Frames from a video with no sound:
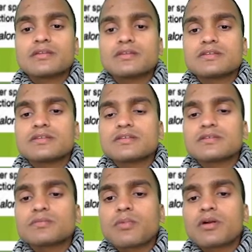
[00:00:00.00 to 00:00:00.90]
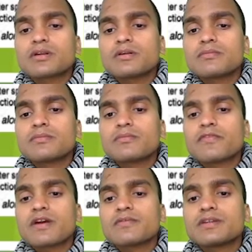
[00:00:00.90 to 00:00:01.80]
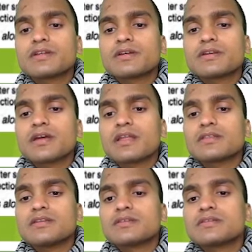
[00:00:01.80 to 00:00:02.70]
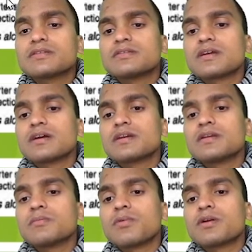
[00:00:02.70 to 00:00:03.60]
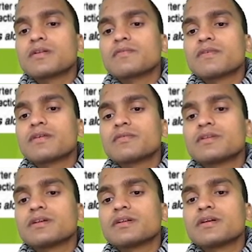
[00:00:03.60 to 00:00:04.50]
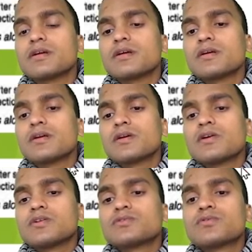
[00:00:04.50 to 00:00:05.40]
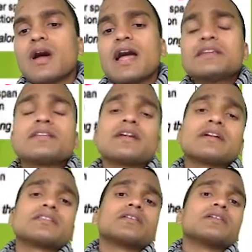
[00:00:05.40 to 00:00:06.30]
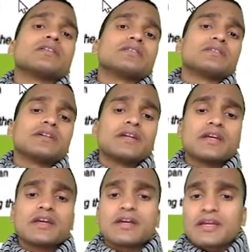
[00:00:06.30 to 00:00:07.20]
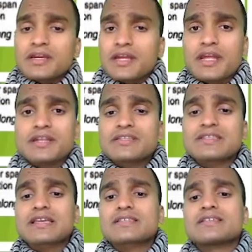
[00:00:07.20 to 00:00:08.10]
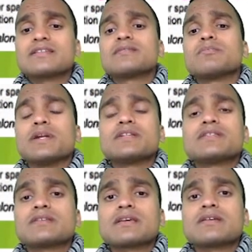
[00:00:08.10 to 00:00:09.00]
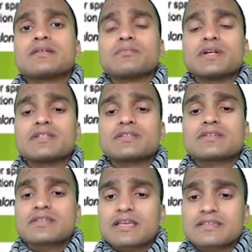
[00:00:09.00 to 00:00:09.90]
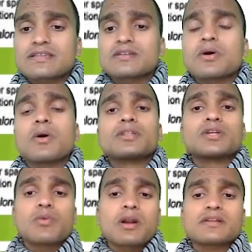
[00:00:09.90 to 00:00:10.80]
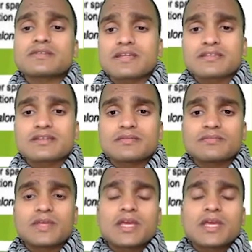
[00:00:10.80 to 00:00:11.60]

this is bottom fiber here, and this is again bottom fiber here. So either at the end section, mid section or the quarter section,